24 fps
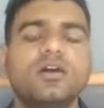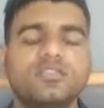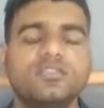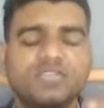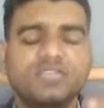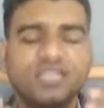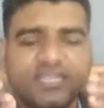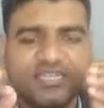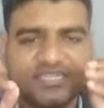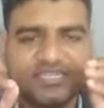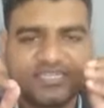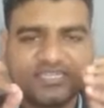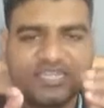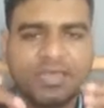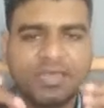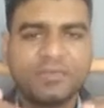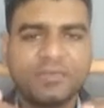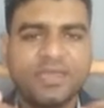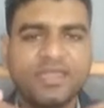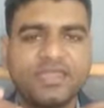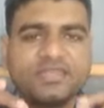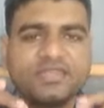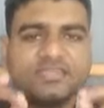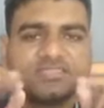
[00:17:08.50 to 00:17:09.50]
The
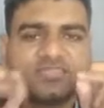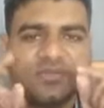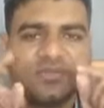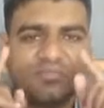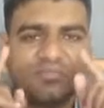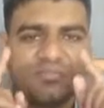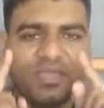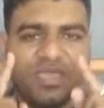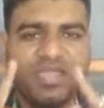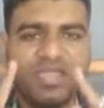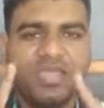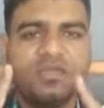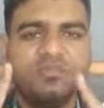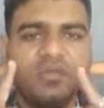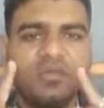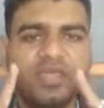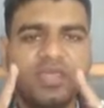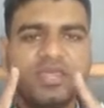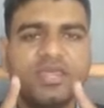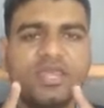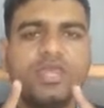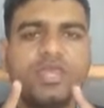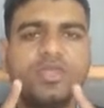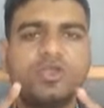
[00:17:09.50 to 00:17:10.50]
histamine is the main
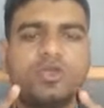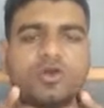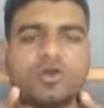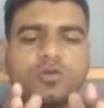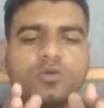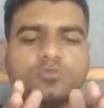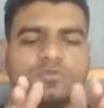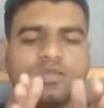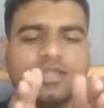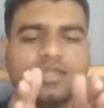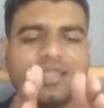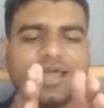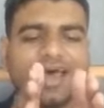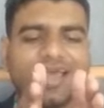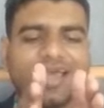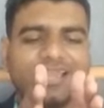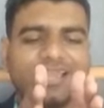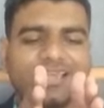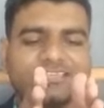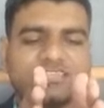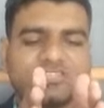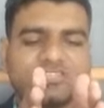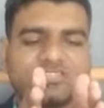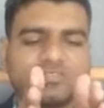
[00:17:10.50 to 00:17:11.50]
mediator of the
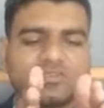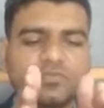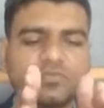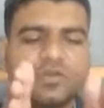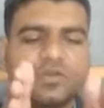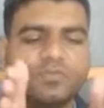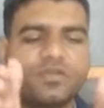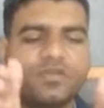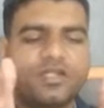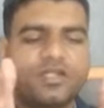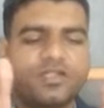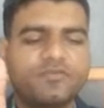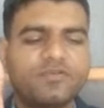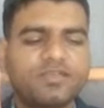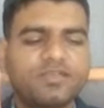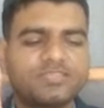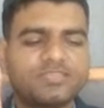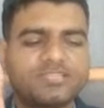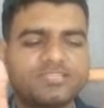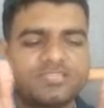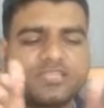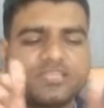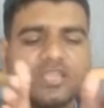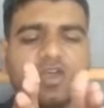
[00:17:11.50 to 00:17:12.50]
dilations of the blood
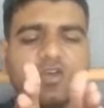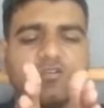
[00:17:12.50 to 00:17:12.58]
vessels.